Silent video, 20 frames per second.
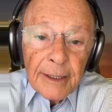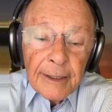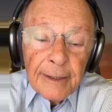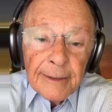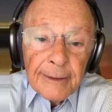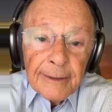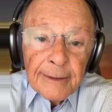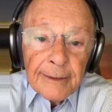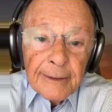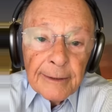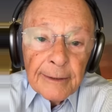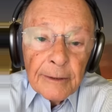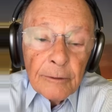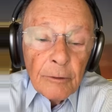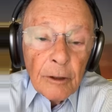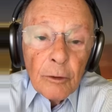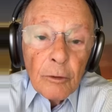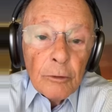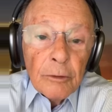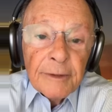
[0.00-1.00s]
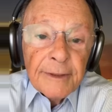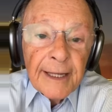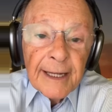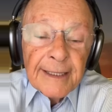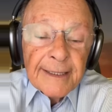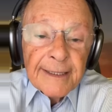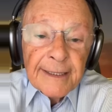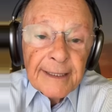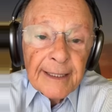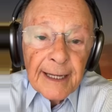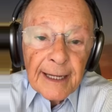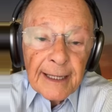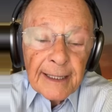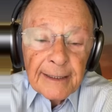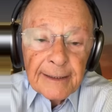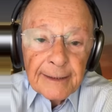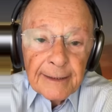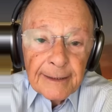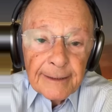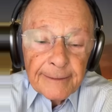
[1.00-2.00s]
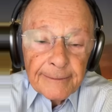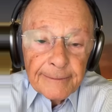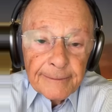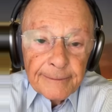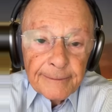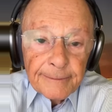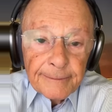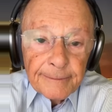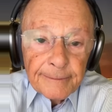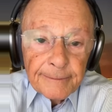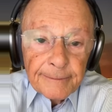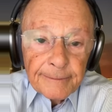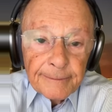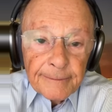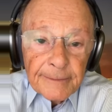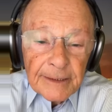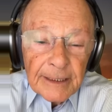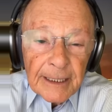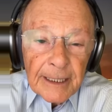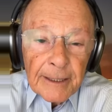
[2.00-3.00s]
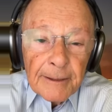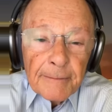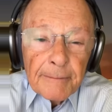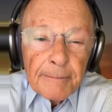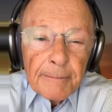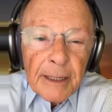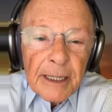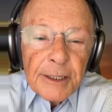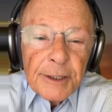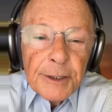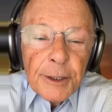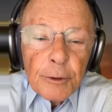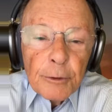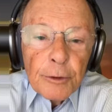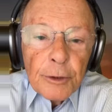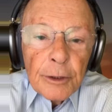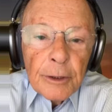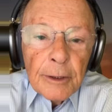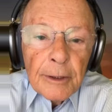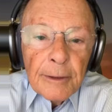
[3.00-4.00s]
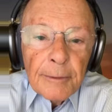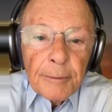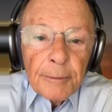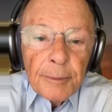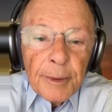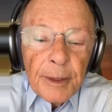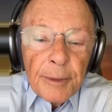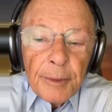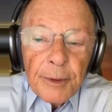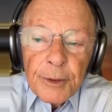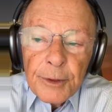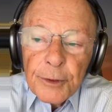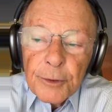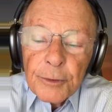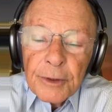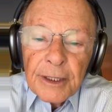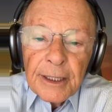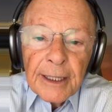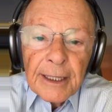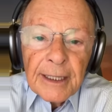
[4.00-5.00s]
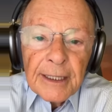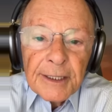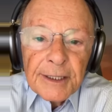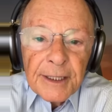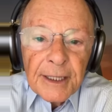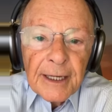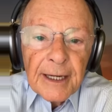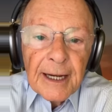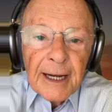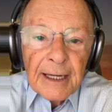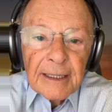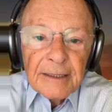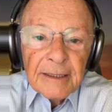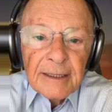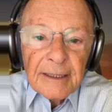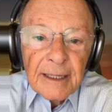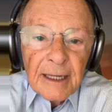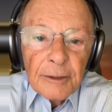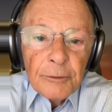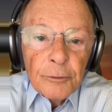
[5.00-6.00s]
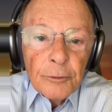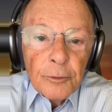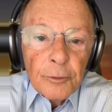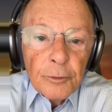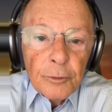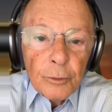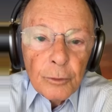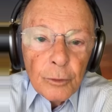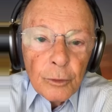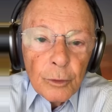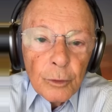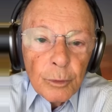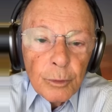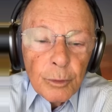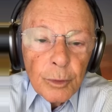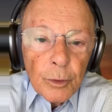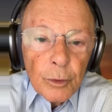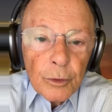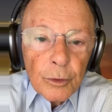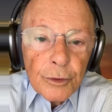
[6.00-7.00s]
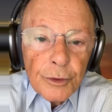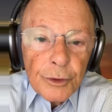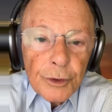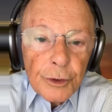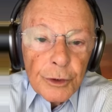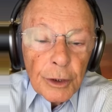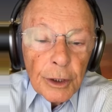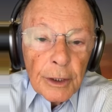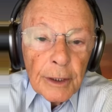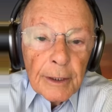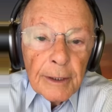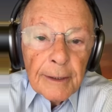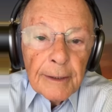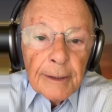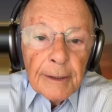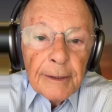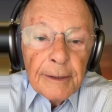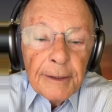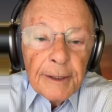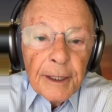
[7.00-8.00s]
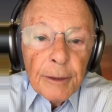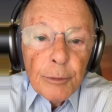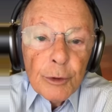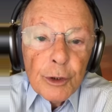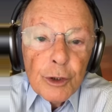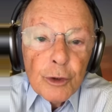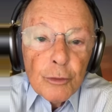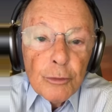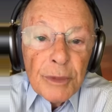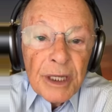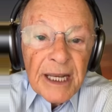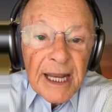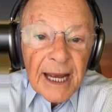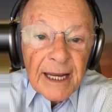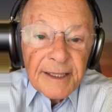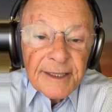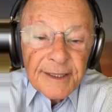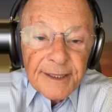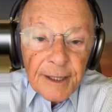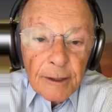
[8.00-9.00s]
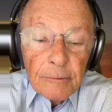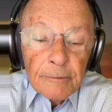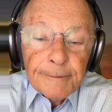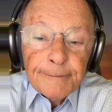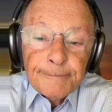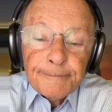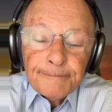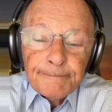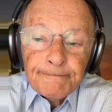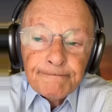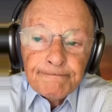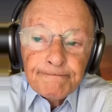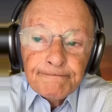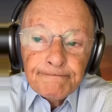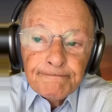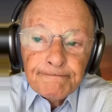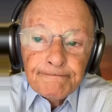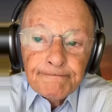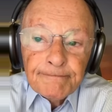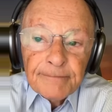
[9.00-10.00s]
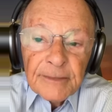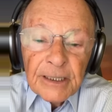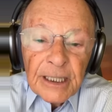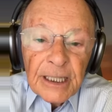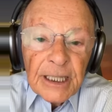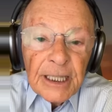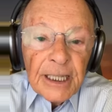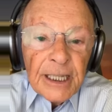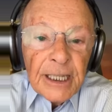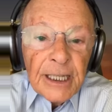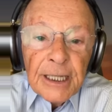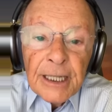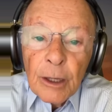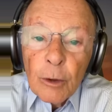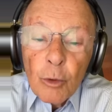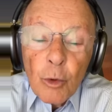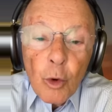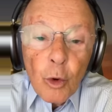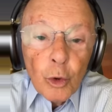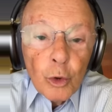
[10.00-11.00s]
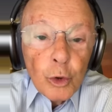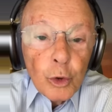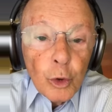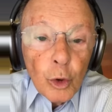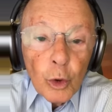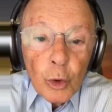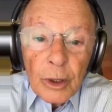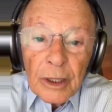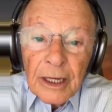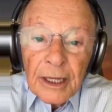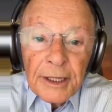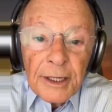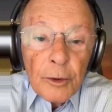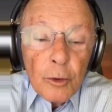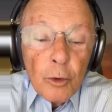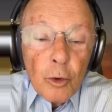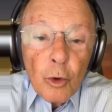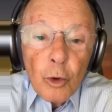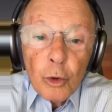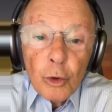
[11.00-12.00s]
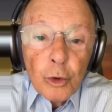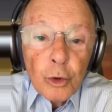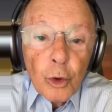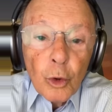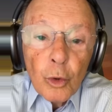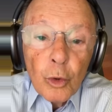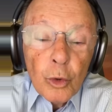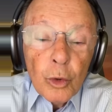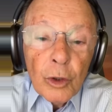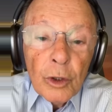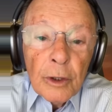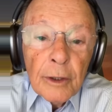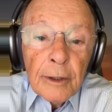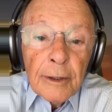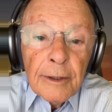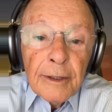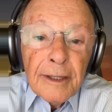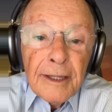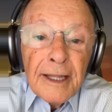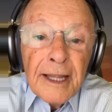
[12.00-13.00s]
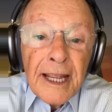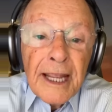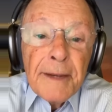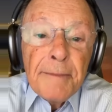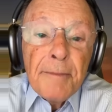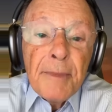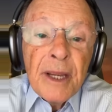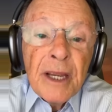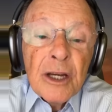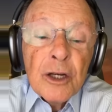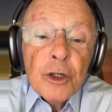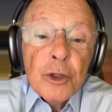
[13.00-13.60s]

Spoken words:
And nothing happens. But God allowed her to get to the bottom, to reach rock bottom in terms of humiliation. And she was not